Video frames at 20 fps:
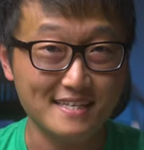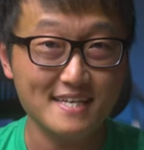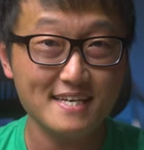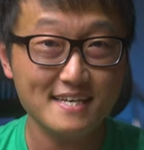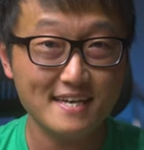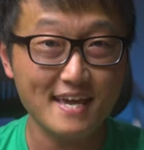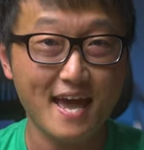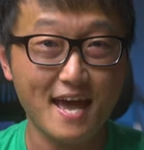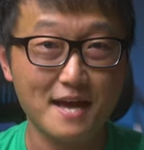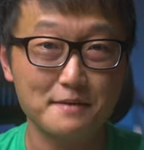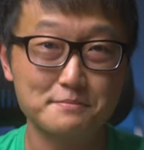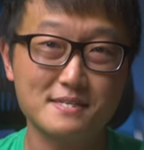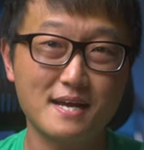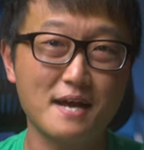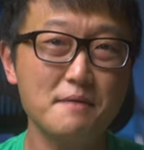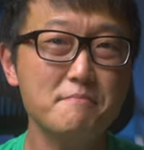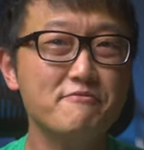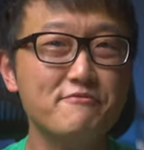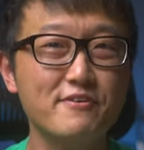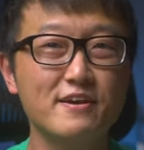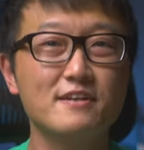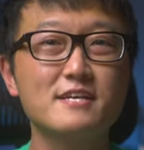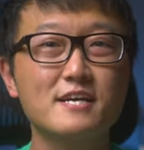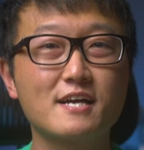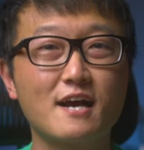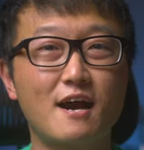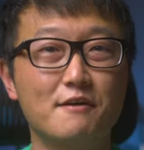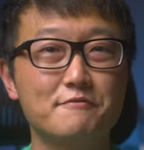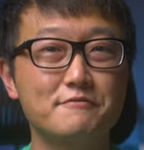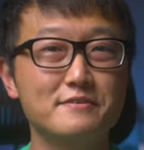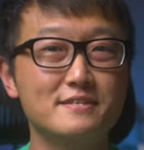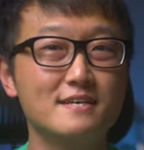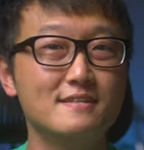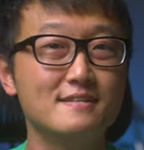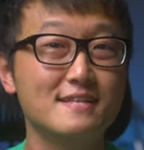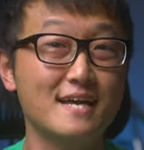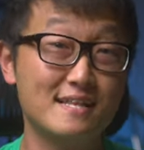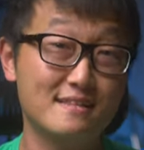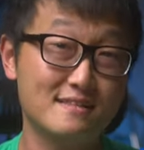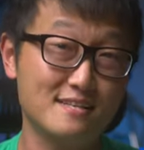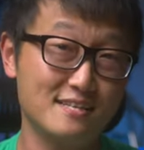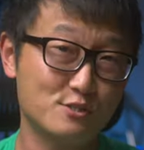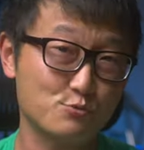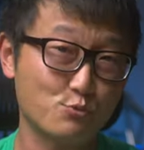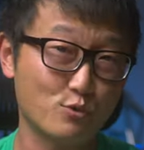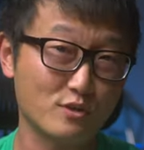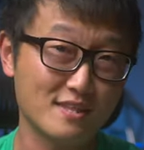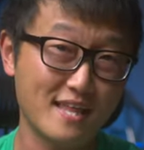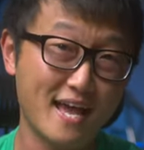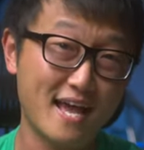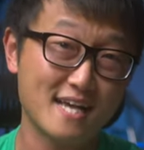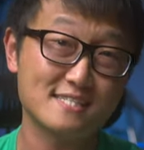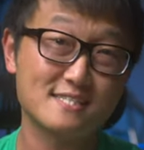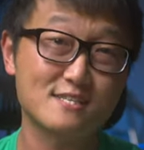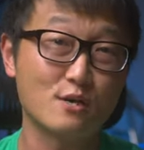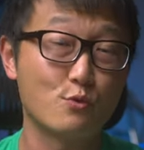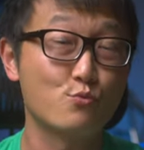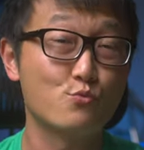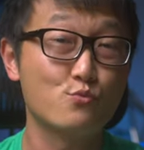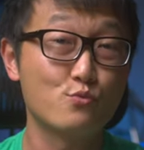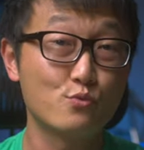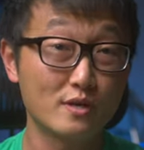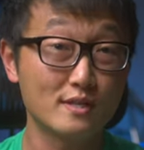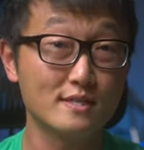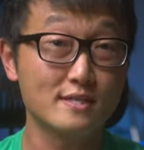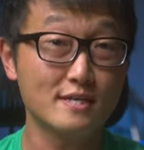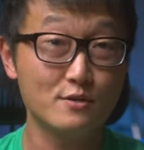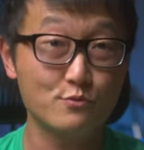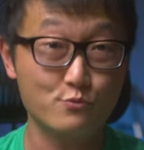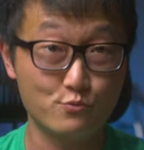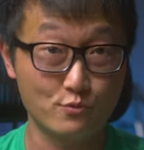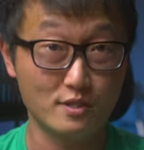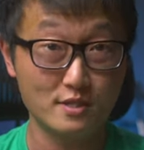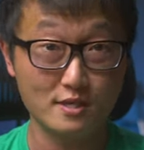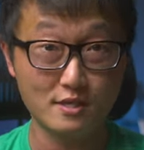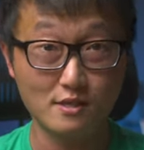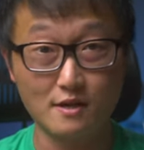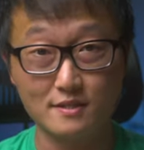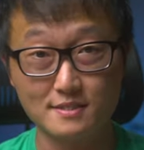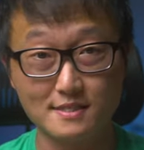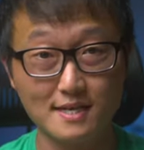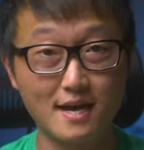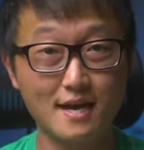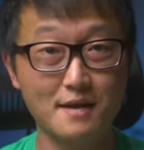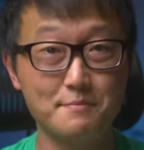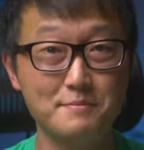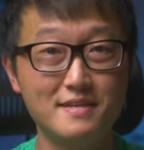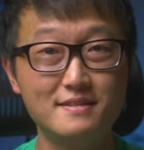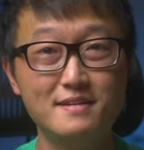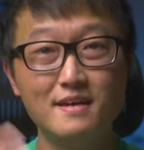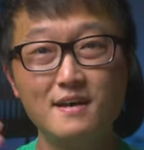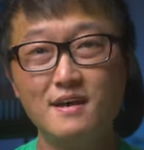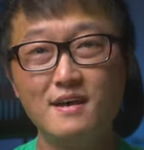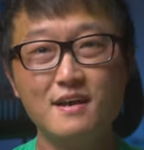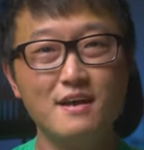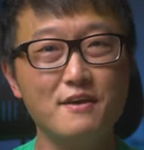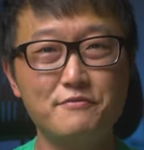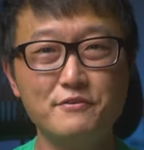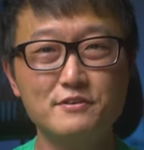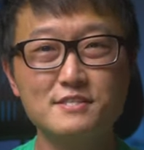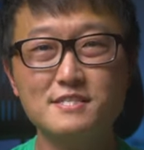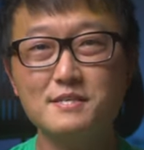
keycaps, I'm fairly confident that these will last a really, really long time. And if you're